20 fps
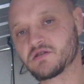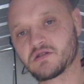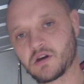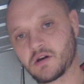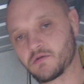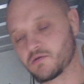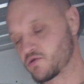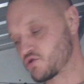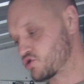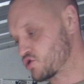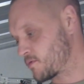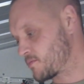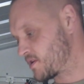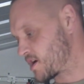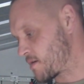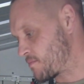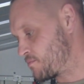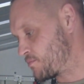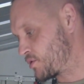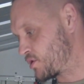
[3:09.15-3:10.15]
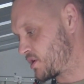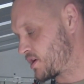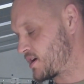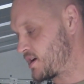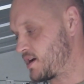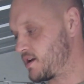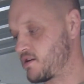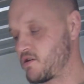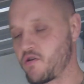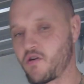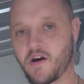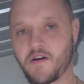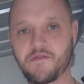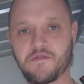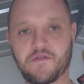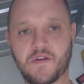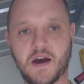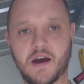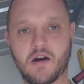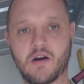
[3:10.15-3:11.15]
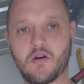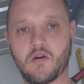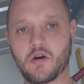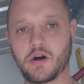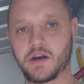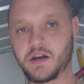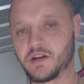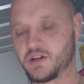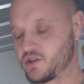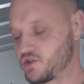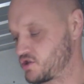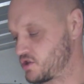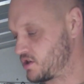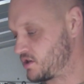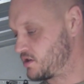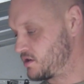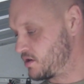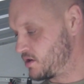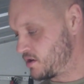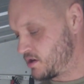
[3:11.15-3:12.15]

so I can chop that up and put that in. High fat, high energy,